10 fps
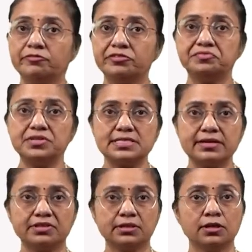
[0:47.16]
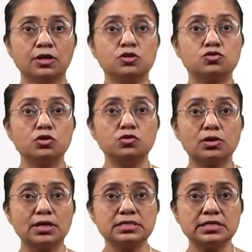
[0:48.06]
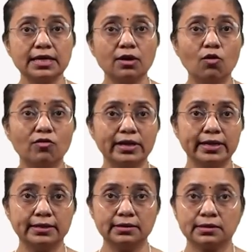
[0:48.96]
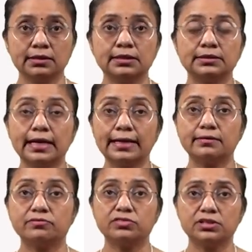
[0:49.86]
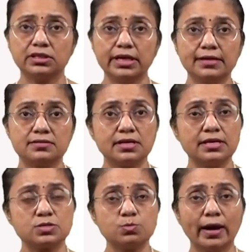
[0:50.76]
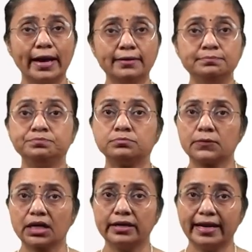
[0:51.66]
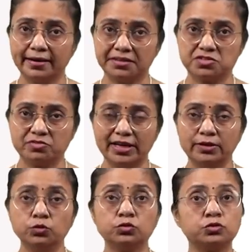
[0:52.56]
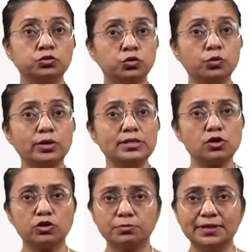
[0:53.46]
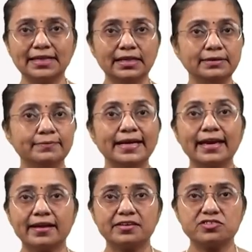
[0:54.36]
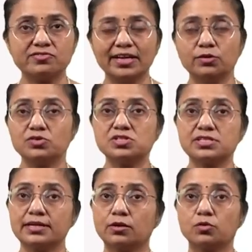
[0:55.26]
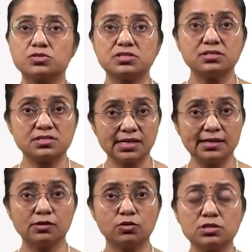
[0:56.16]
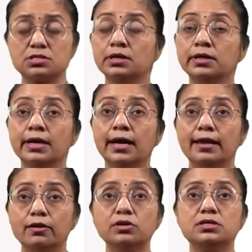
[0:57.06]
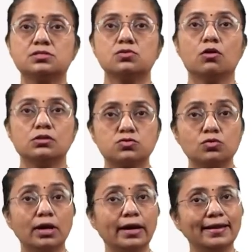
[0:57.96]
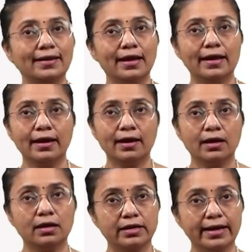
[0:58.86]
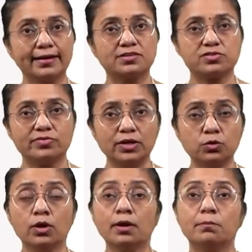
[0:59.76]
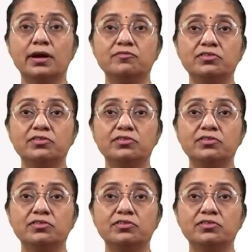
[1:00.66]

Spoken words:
57. So you can see over here that geeks is my character value. 2 is automatically my character value, which is enclosed in the single quotes. Hello is also a character value, but